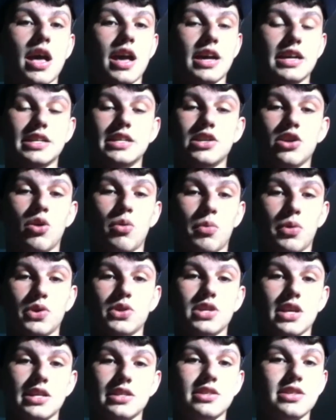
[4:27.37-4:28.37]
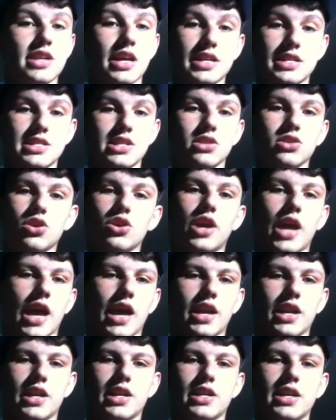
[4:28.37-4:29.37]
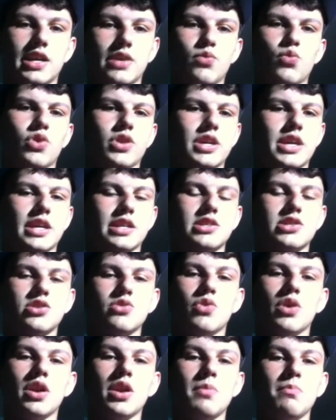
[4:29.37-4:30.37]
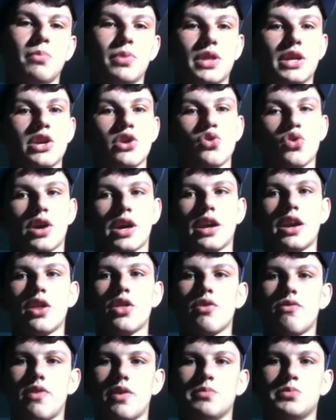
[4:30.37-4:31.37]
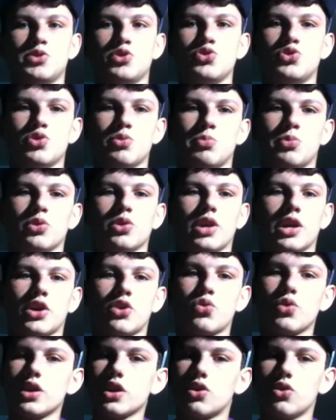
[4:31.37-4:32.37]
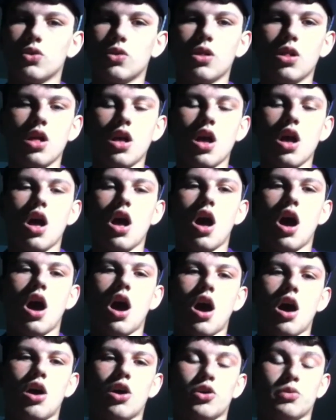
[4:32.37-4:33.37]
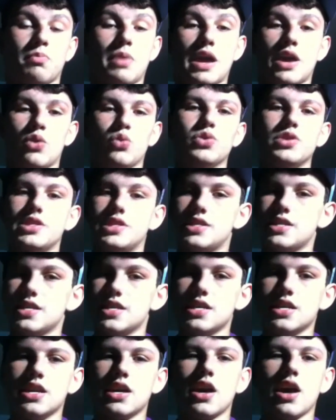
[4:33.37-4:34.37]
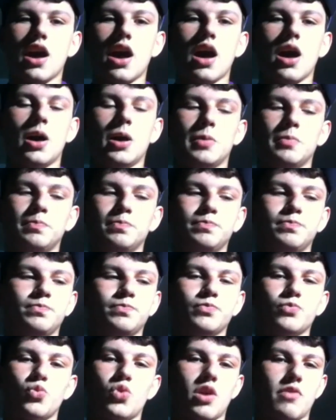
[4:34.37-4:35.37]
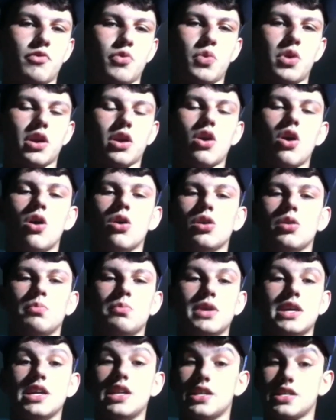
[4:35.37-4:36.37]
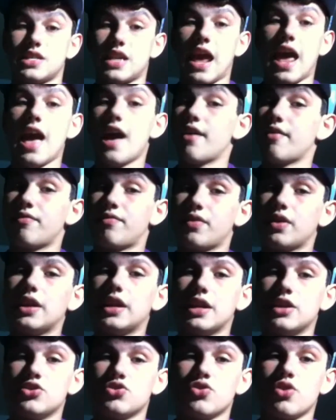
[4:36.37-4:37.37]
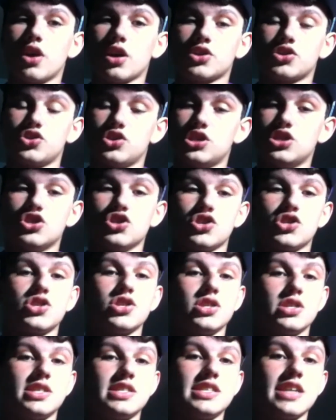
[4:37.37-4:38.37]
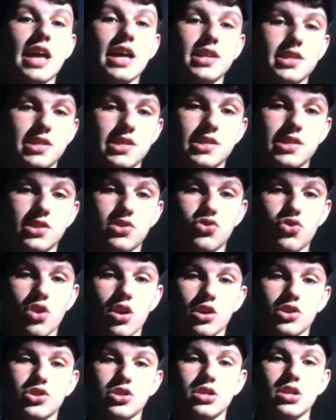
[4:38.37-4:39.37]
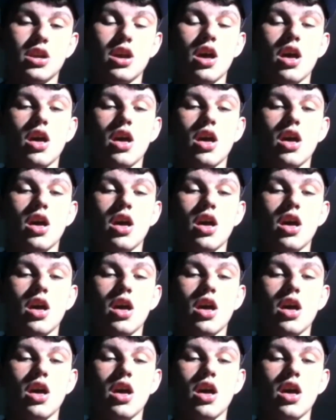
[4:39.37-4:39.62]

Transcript: But it's nice to look at, and it really gets to it. But then you look at another famous YouTuber like Critical, or Penguin Z, whatever you want to call him. He doesn't have an introduction. He just says his introduction.